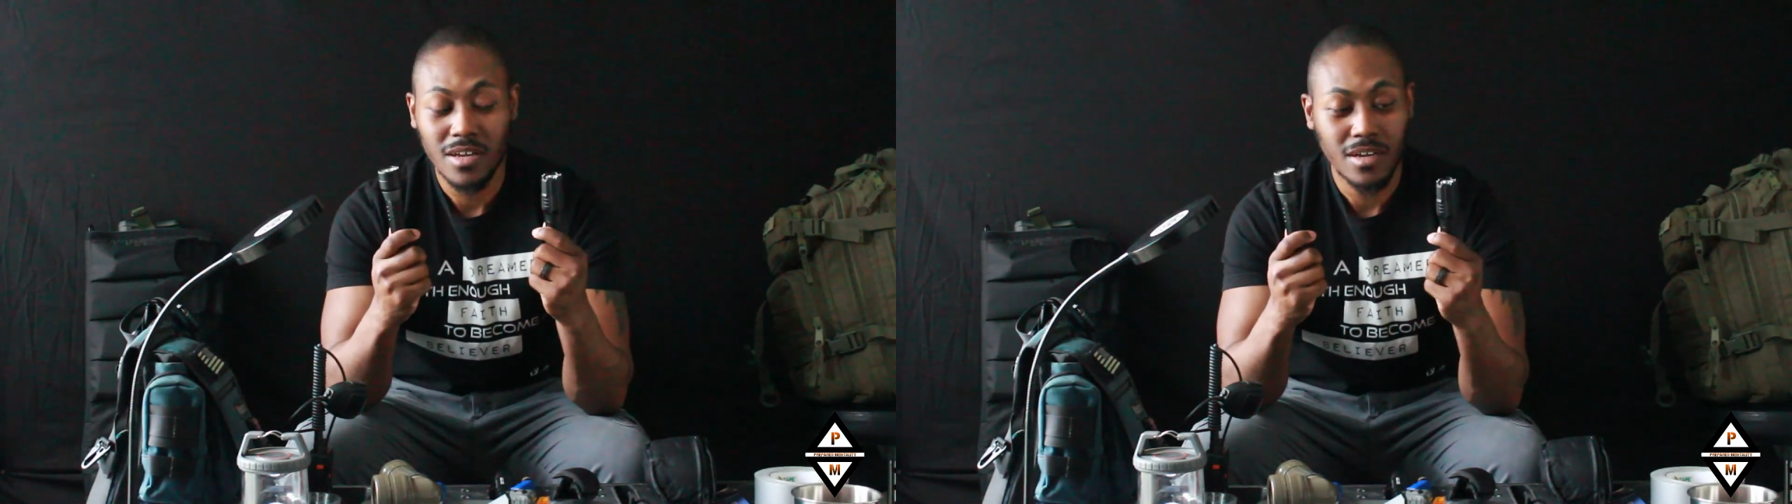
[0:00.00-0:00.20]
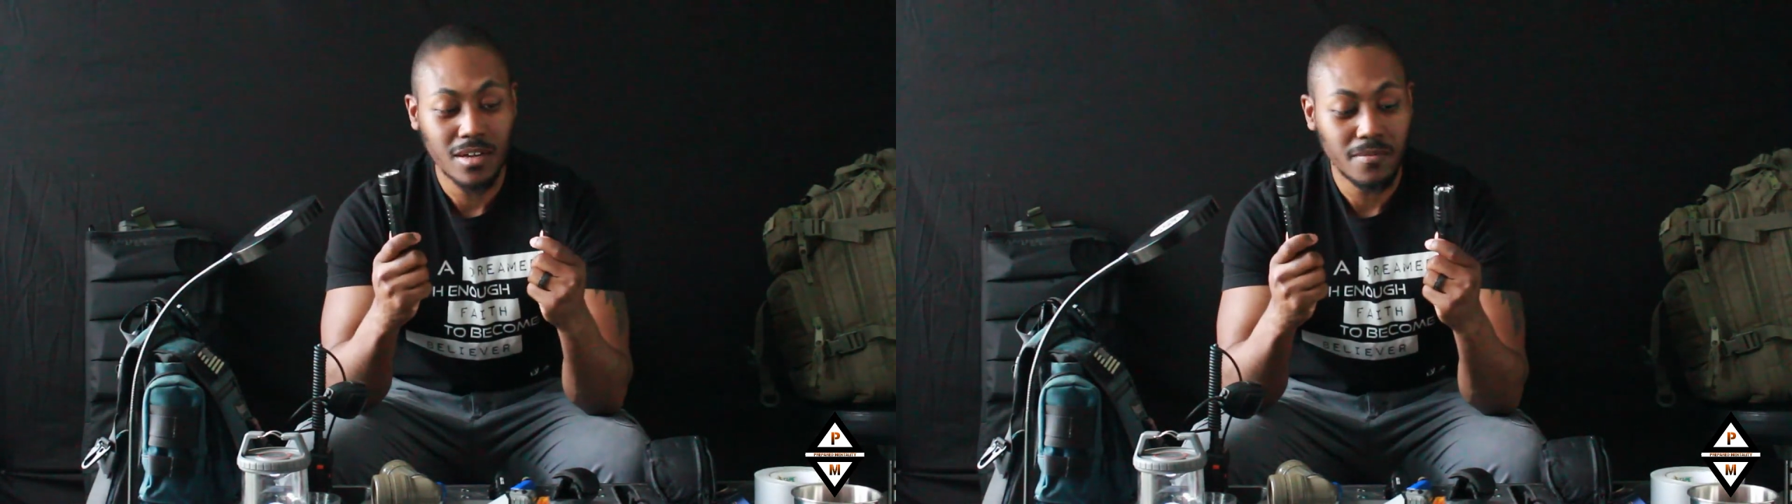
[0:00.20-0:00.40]

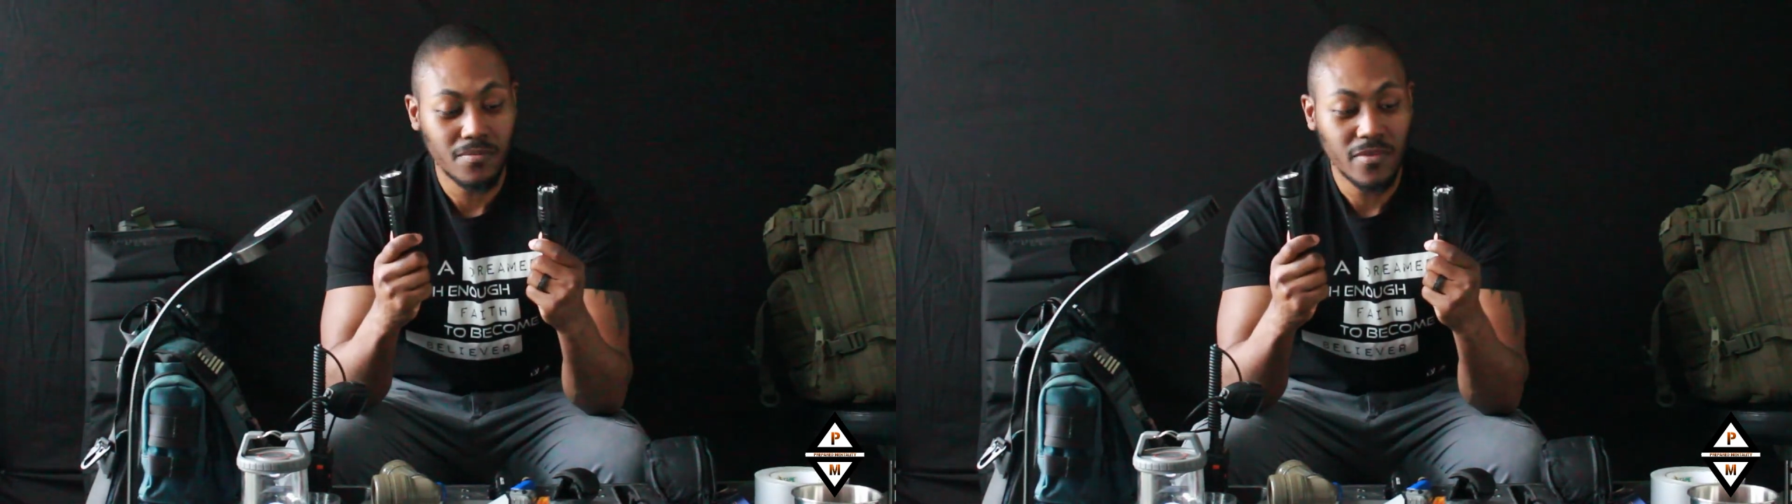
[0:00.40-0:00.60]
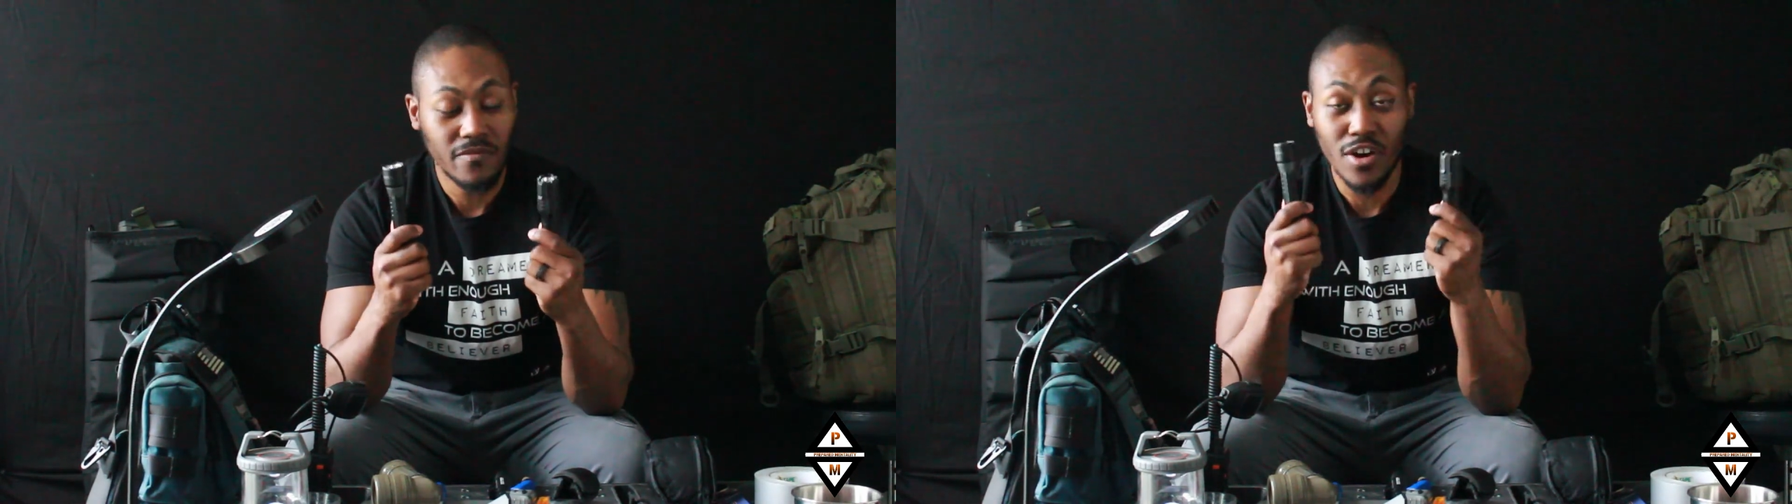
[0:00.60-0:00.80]

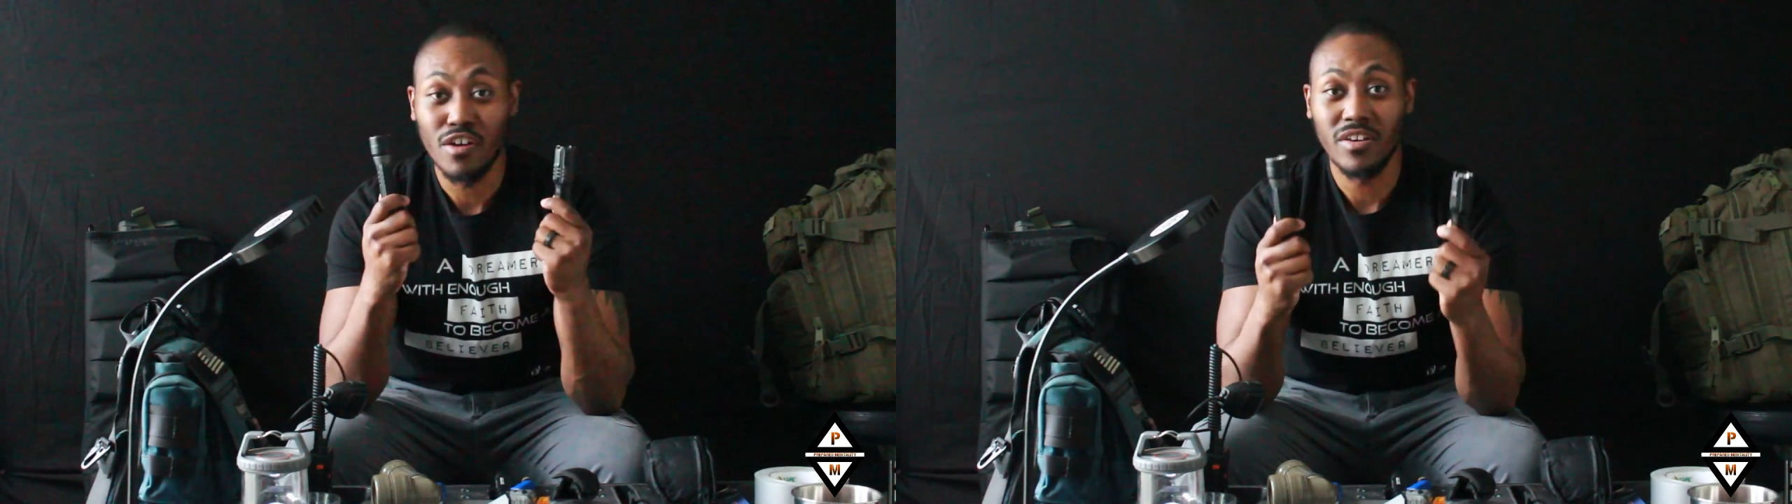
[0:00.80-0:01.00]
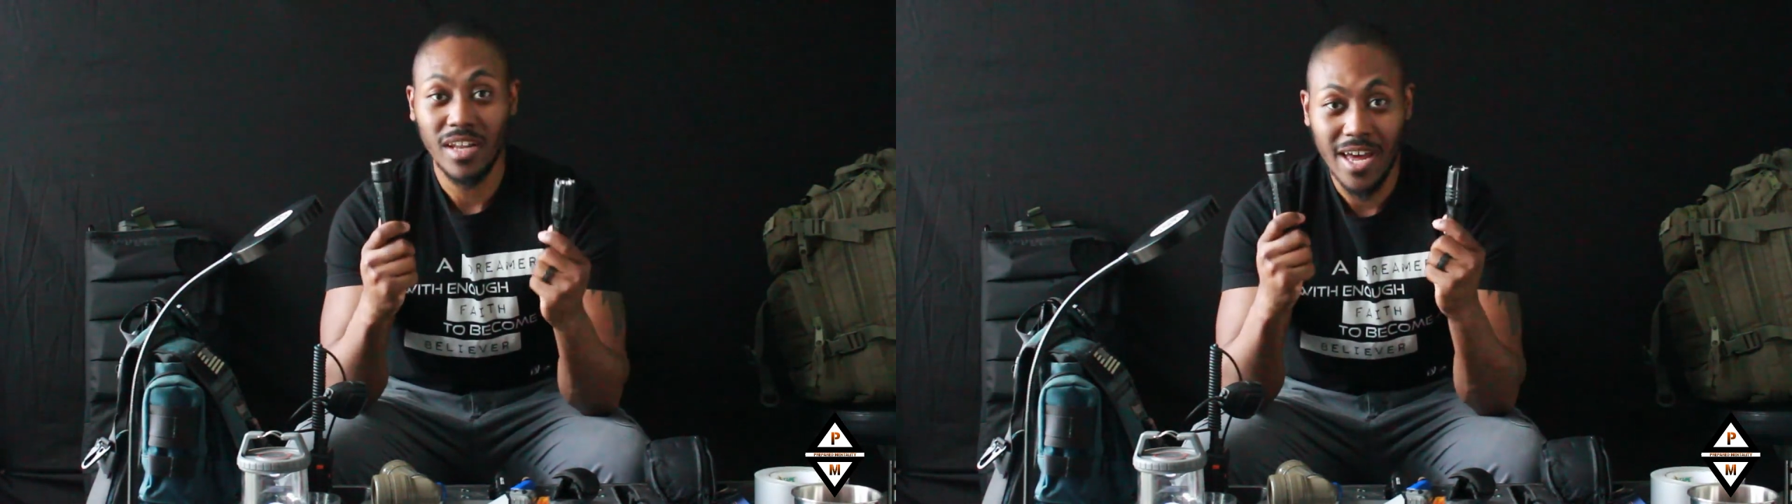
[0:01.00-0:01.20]
very
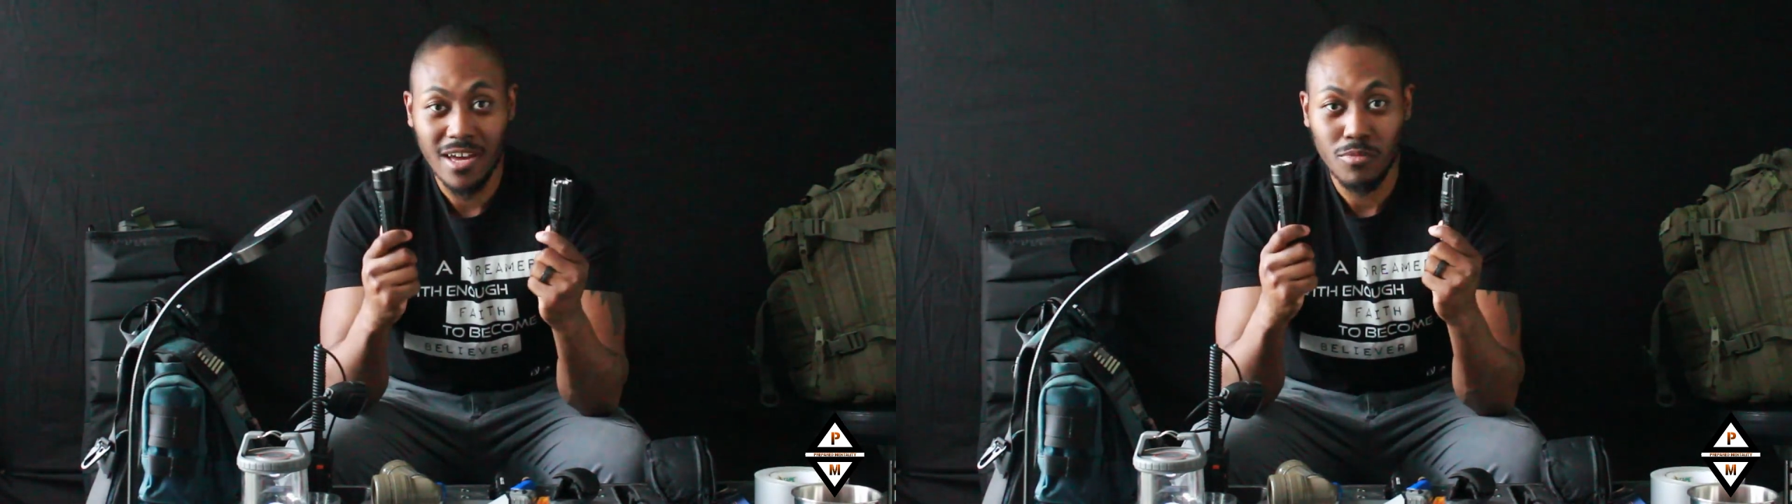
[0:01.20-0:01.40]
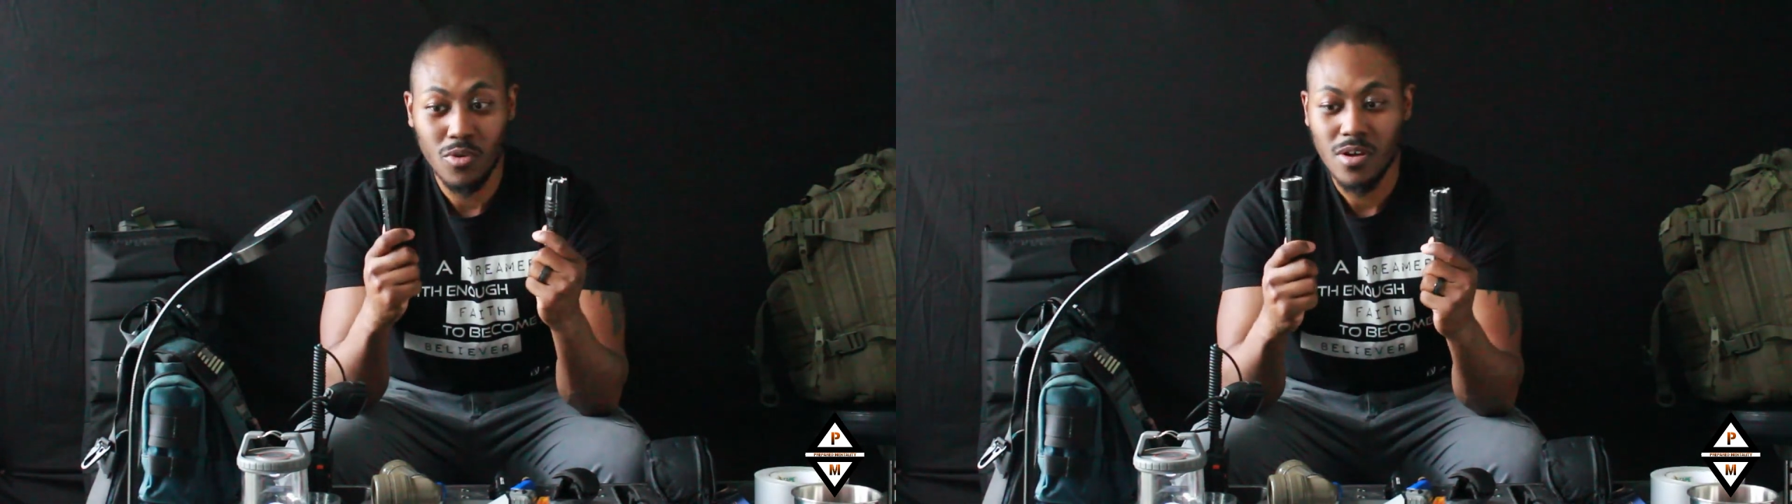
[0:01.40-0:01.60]

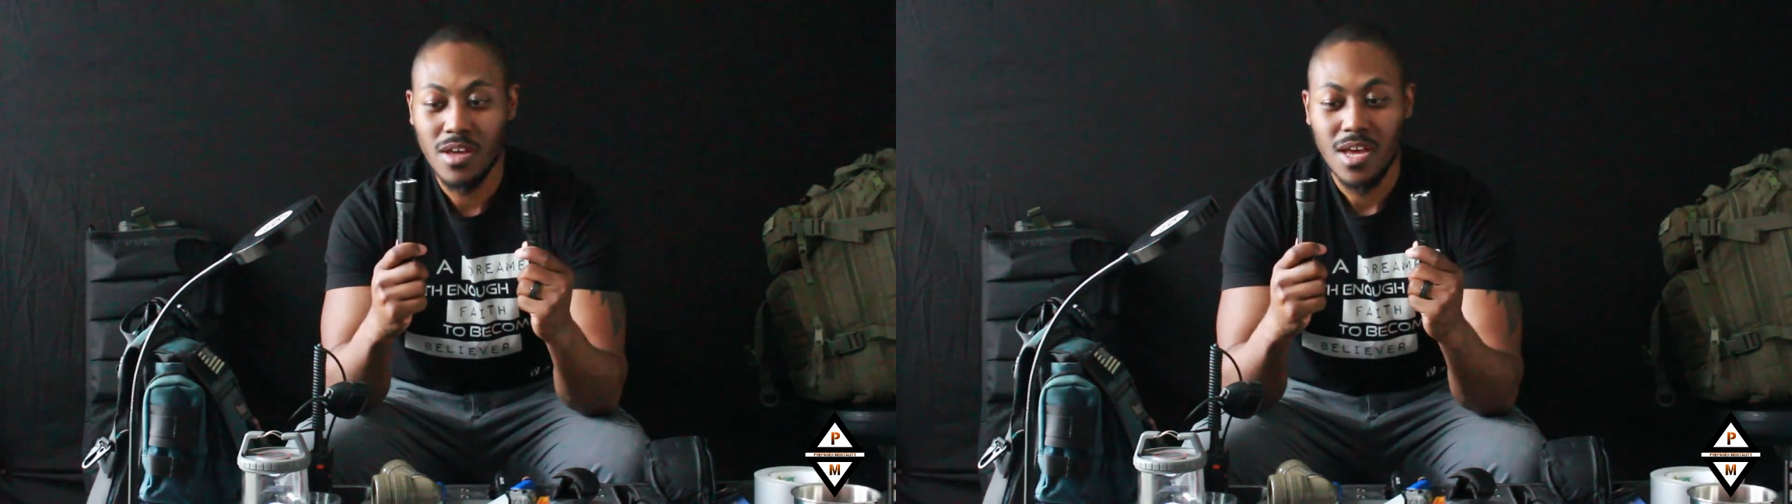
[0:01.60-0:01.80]
reliable.